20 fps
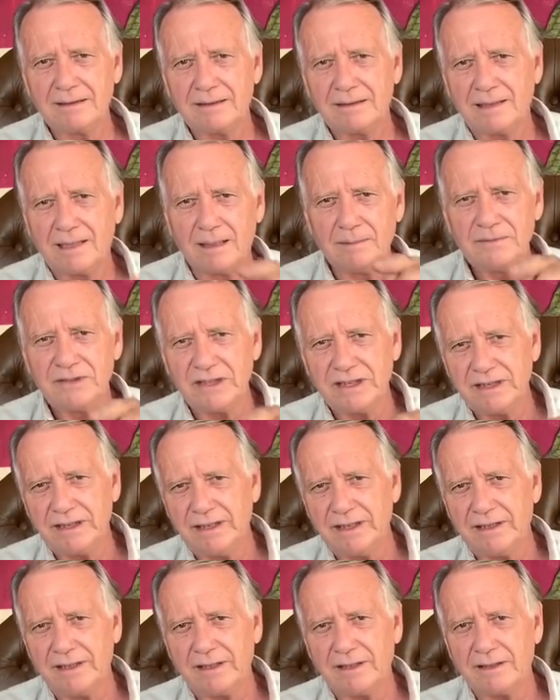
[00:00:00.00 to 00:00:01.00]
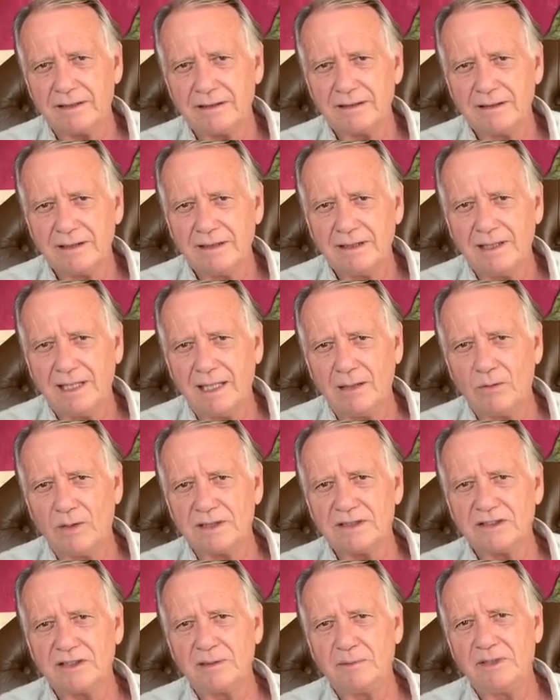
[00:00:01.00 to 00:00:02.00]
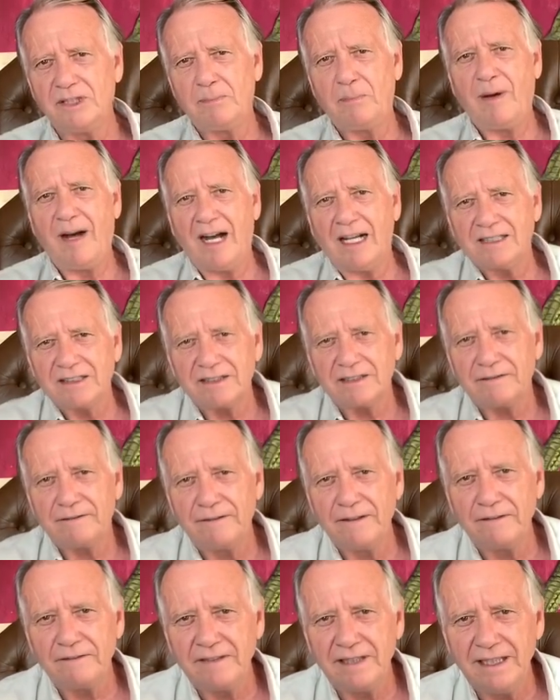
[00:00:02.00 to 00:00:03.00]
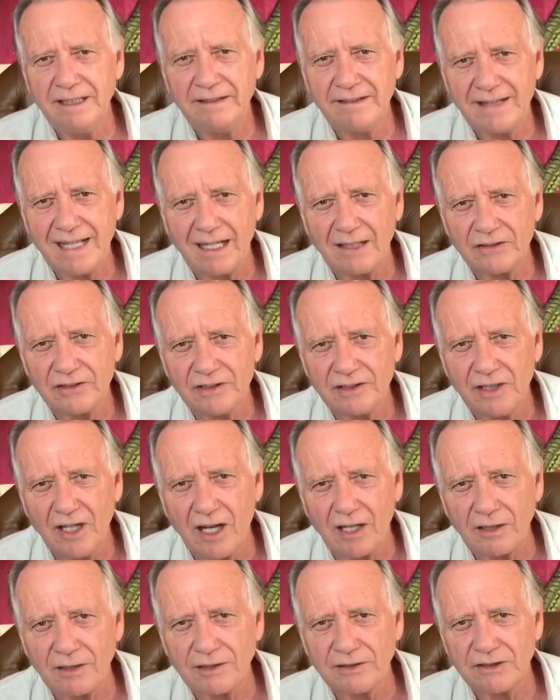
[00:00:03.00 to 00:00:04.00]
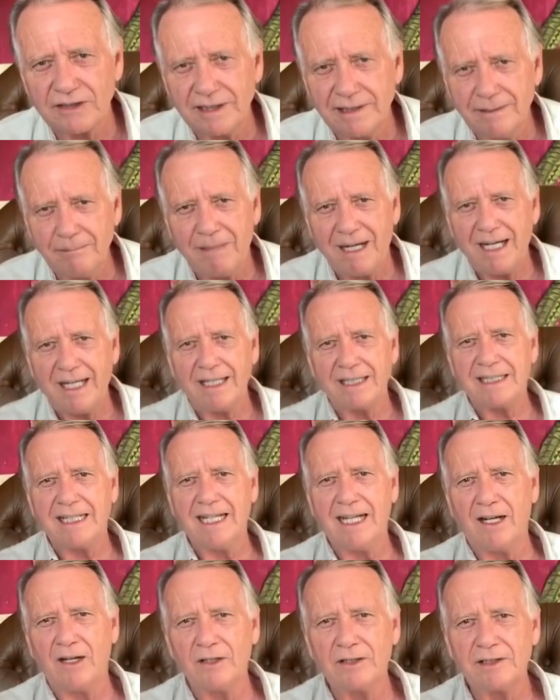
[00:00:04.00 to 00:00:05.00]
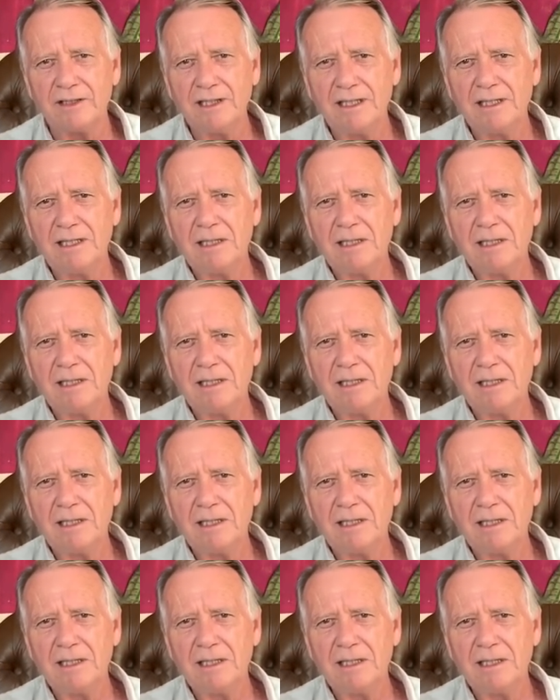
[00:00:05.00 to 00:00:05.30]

comes in here and wants to deposit $15,000 in my account,